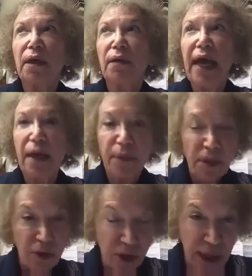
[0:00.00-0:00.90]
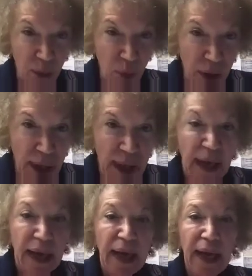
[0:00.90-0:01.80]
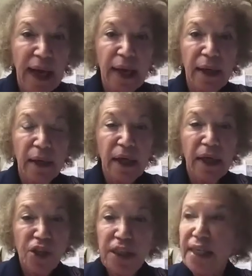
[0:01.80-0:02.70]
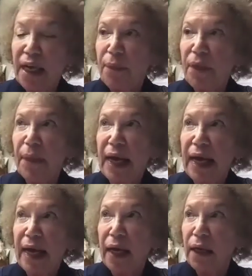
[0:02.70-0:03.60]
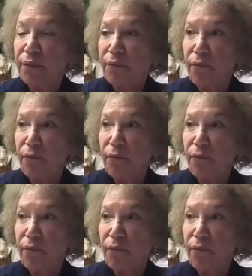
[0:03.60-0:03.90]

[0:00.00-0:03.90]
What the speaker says: Cannabis Nurse Network, and she sent me back